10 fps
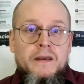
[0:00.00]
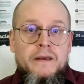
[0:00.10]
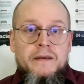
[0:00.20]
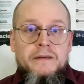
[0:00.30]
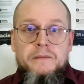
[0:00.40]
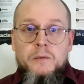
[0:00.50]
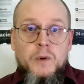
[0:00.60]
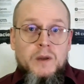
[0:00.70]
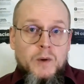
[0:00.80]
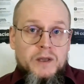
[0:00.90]
If
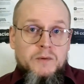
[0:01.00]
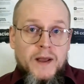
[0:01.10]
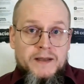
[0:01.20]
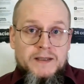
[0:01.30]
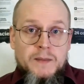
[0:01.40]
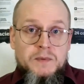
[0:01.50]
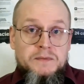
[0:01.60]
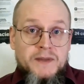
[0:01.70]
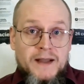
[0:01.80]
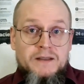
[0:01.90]
we were to accept
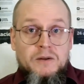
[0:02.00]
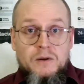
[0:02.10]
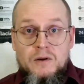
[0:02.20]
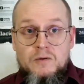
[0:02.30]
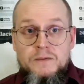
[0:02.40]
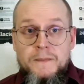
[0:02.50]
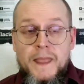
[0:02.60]
that alone,